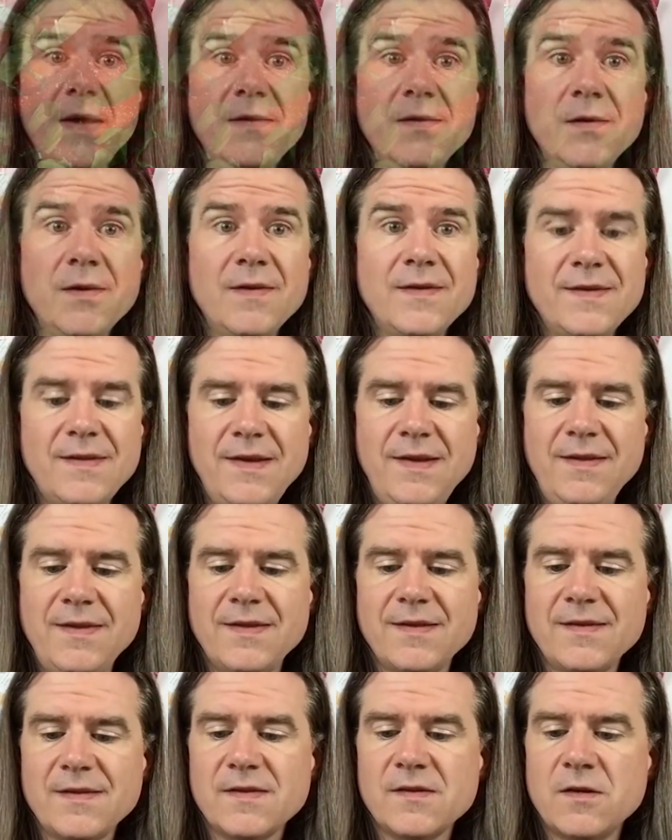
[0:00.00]
as you can see,
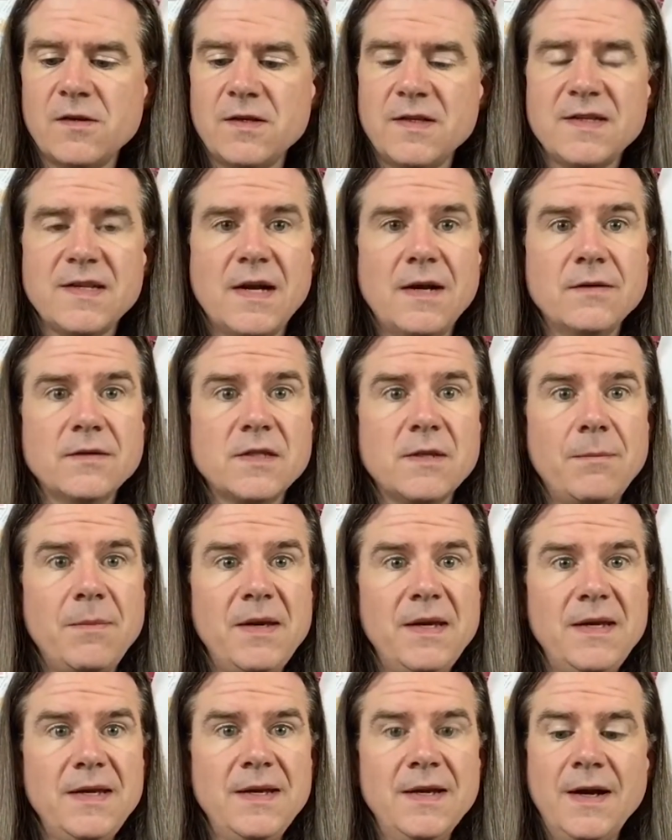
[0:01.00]
this turns out to
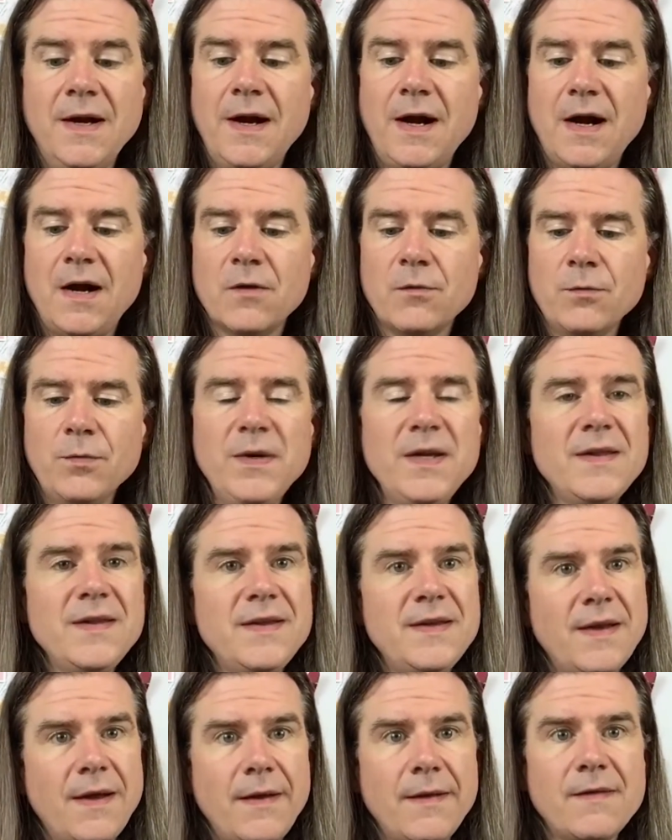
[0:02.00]
be a
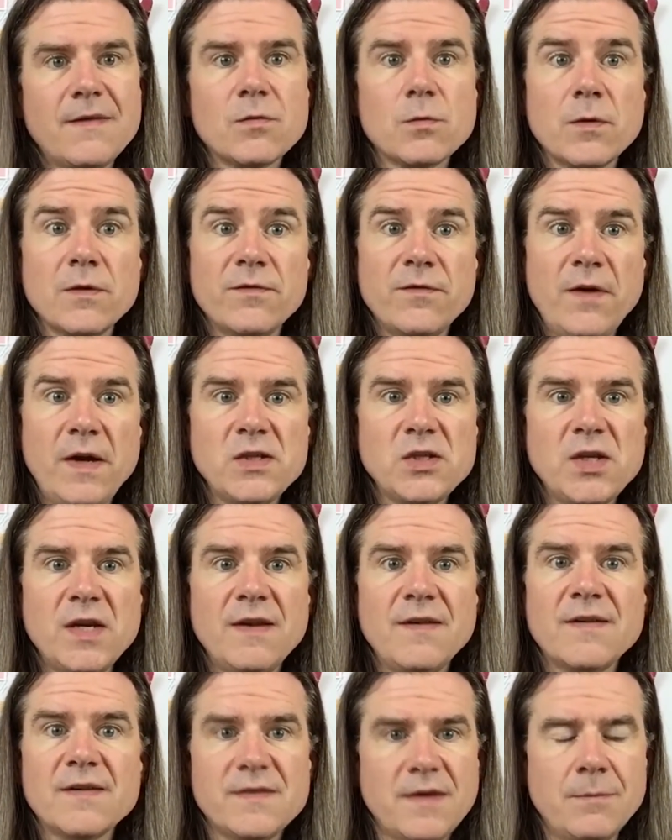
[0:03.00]
really nice,
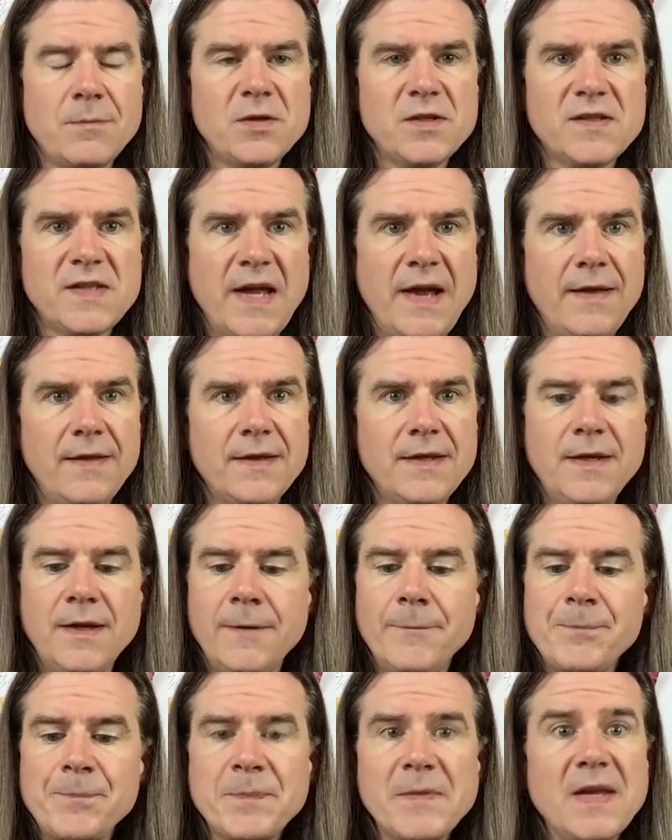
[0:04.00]
refreshing summer salad.
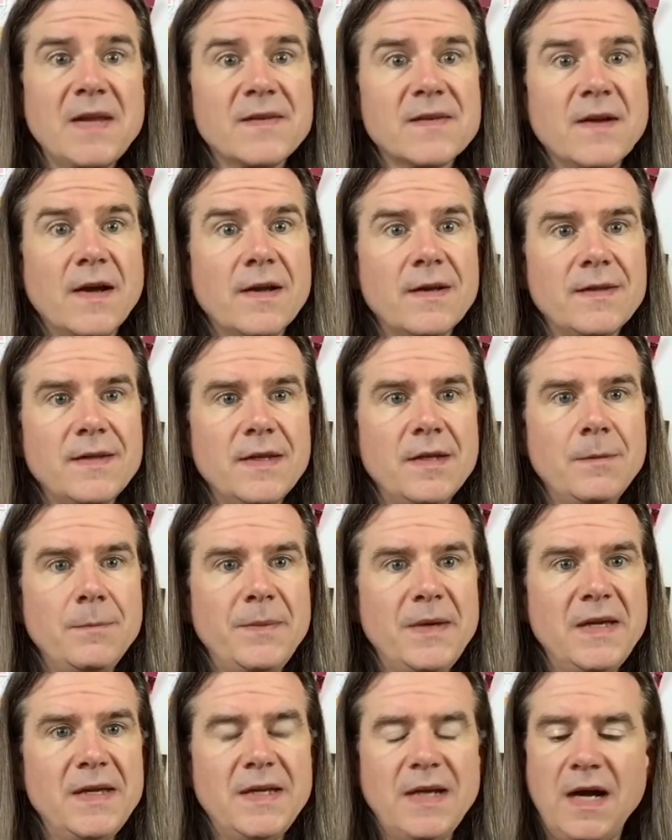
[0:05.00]
It's got a little
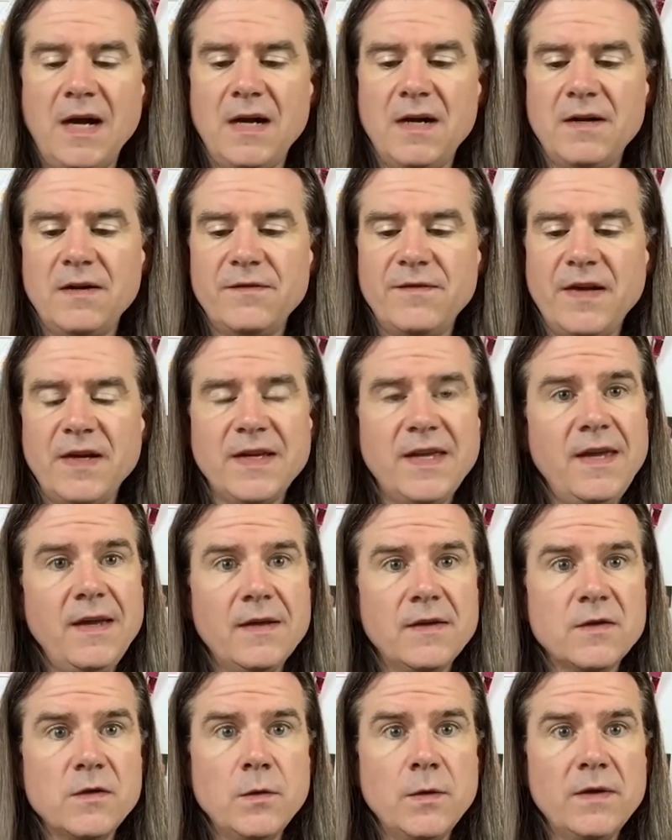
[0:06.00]
bit of a
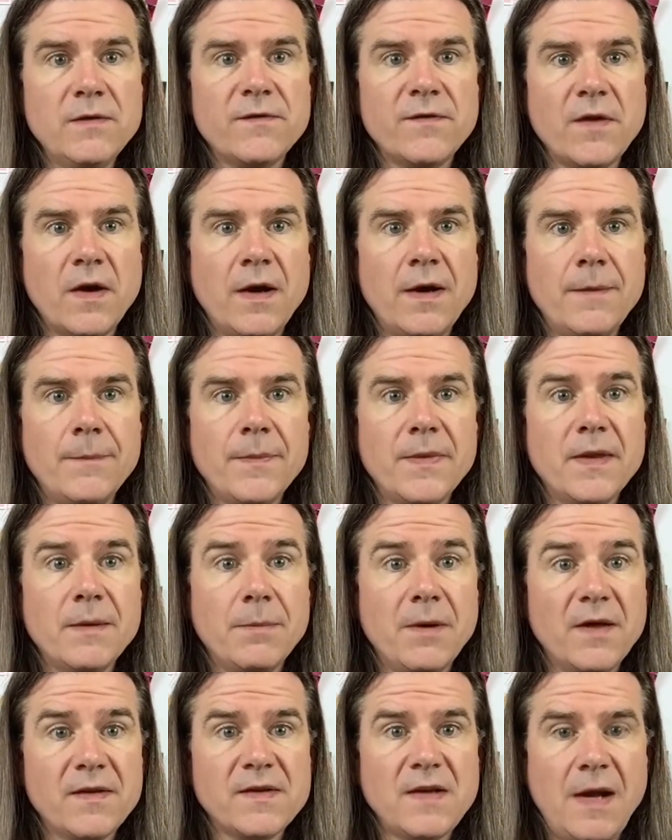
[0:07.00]
kick to it from the
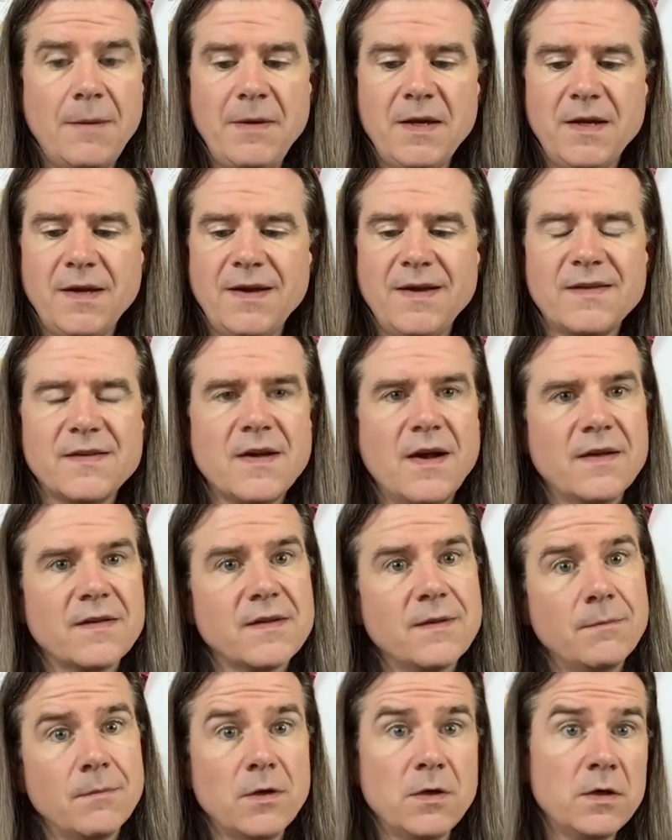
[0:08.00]
balsamic. It's got
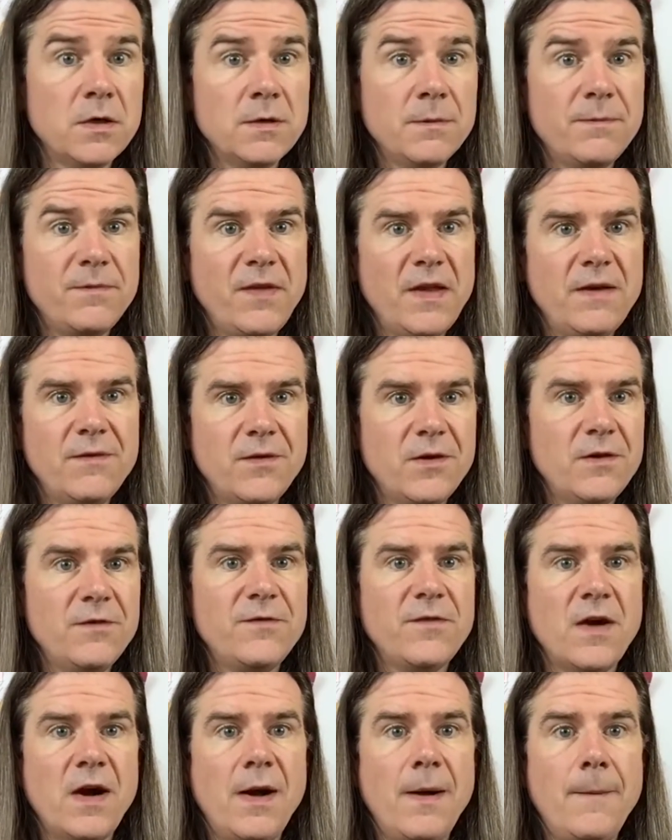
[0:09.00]
some herb flavor
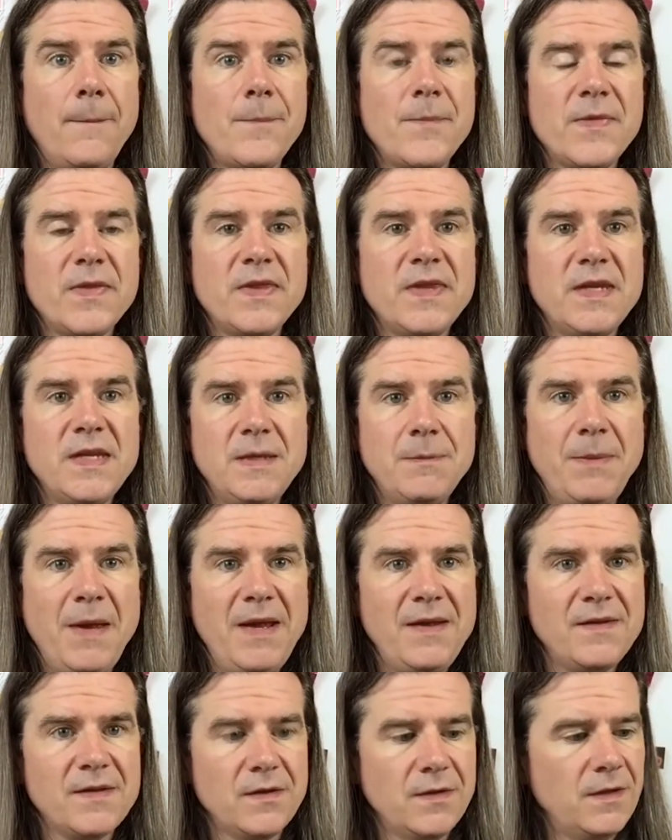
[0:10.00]
from the
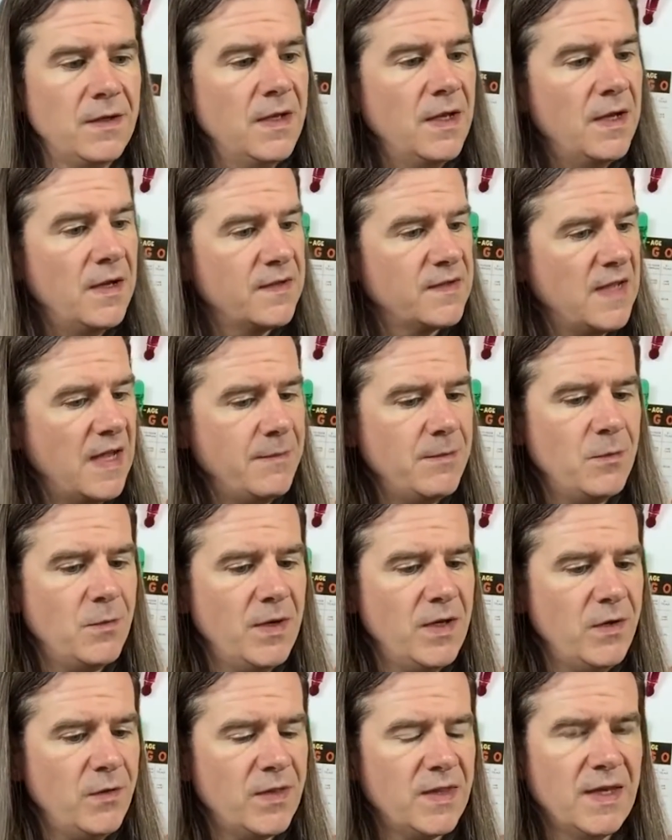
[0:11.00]
basil. Simon,
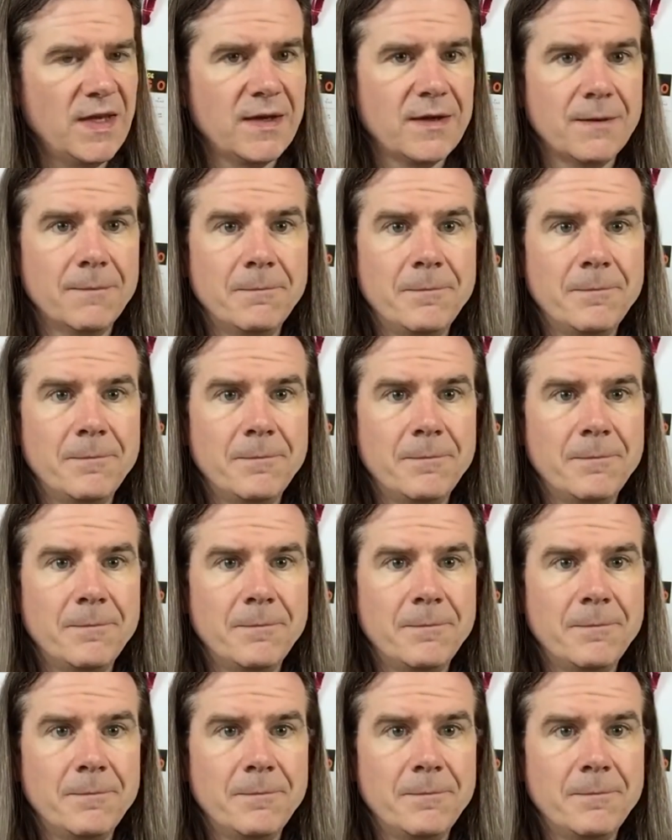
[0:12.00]
what do you think?